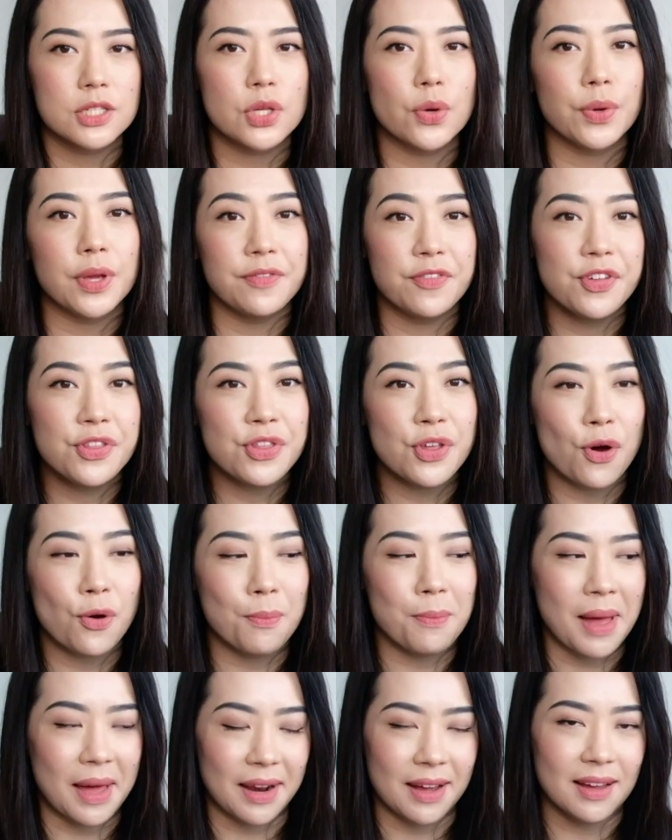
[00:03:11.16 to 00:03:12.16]
So even though
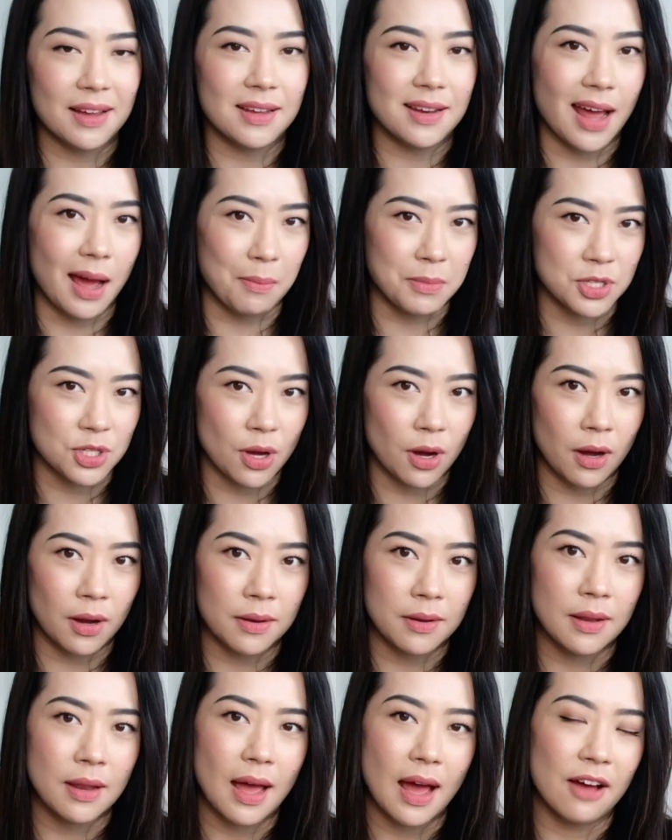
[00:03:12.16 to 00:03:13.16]
Meta and
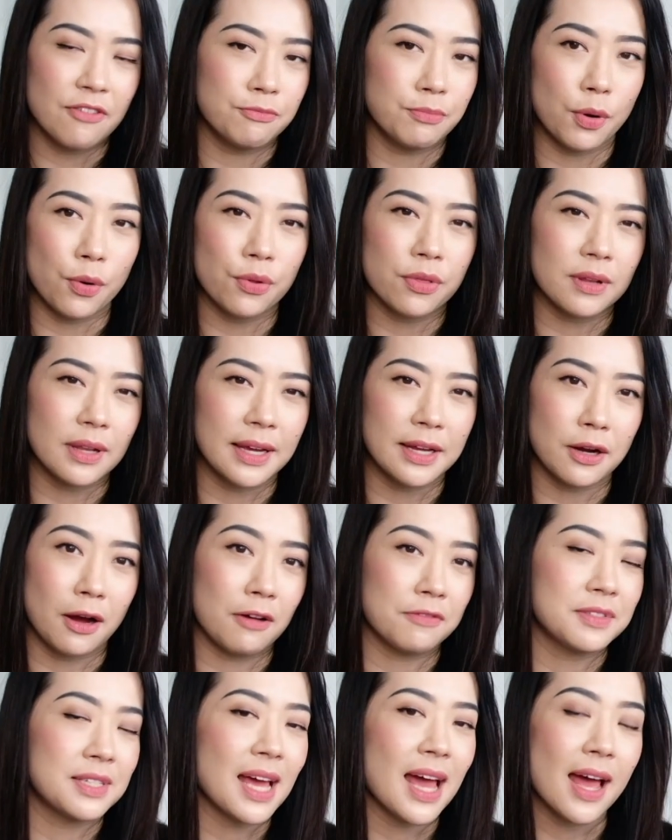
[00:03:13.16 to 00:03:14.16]
Amazon have both laid
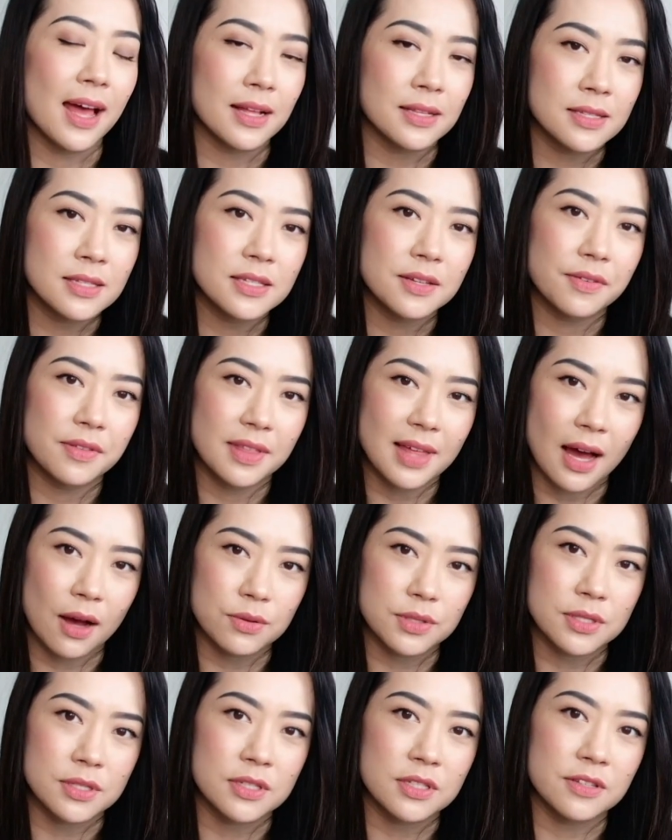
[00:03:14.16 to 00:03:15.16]
off tens of
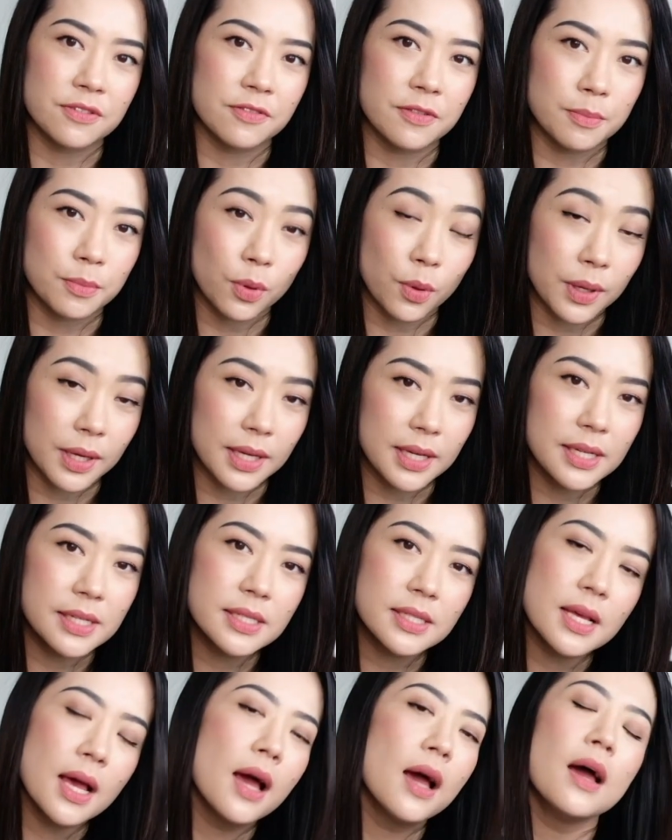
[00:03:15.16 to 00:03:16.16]
thousands of
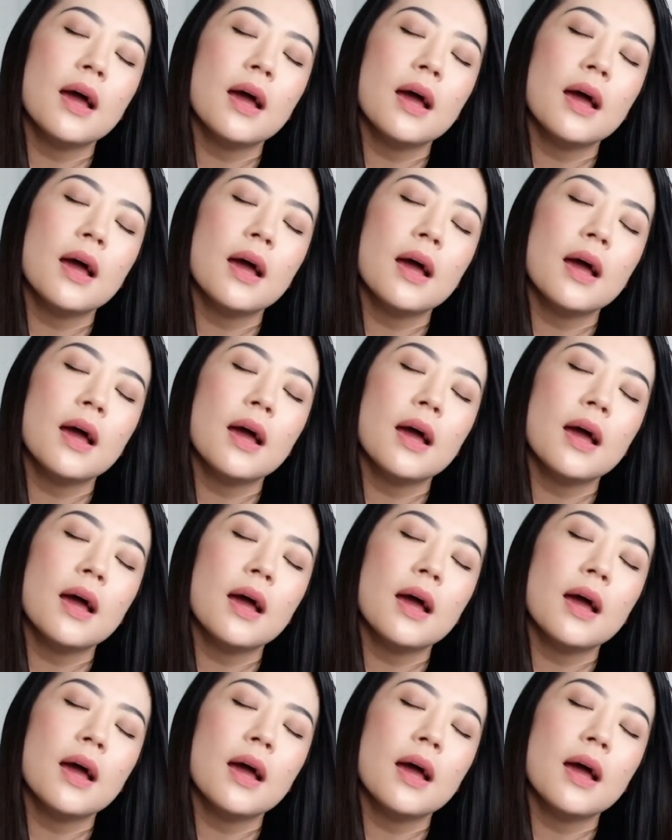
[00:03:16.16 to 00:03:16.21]
employees,